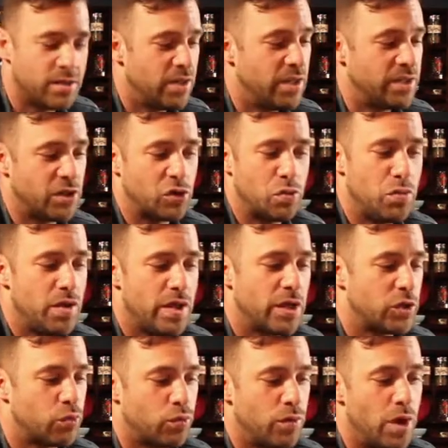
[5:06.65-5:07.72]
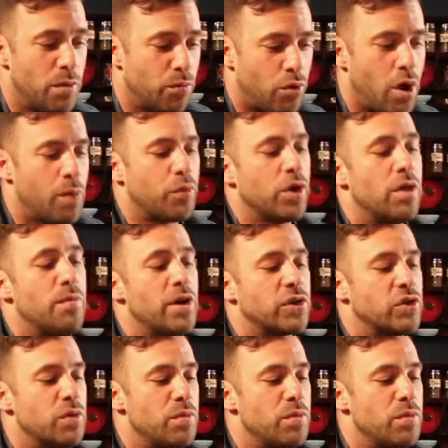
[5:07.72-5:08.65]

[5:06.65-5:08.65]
It doesn't mean that it's improperly mixed.